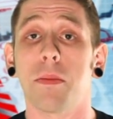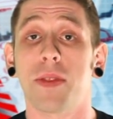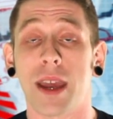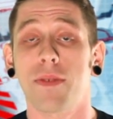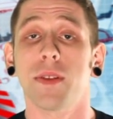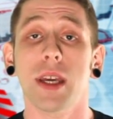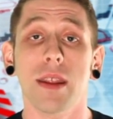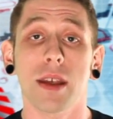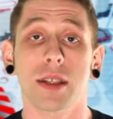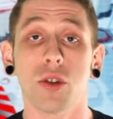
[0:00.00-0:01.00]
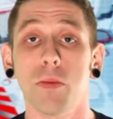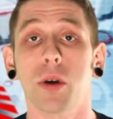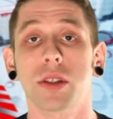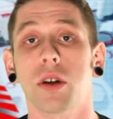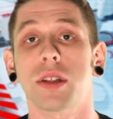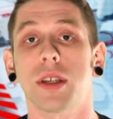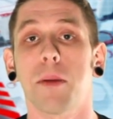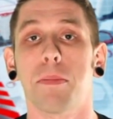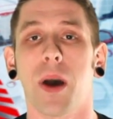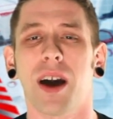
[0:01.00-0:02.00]
Thankfully, this new book starts
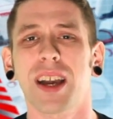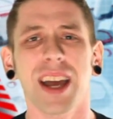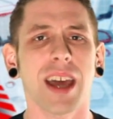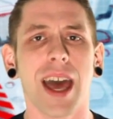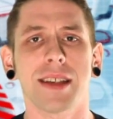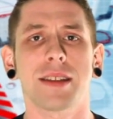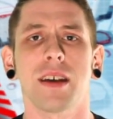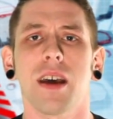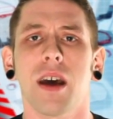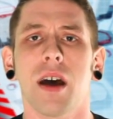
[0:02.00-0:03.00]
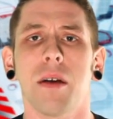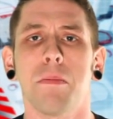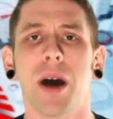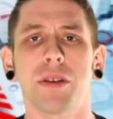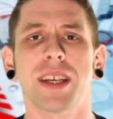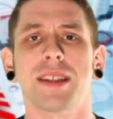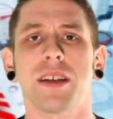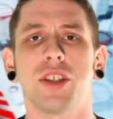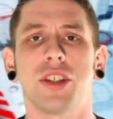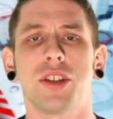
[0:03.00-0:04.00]
up, kind of has Miles as a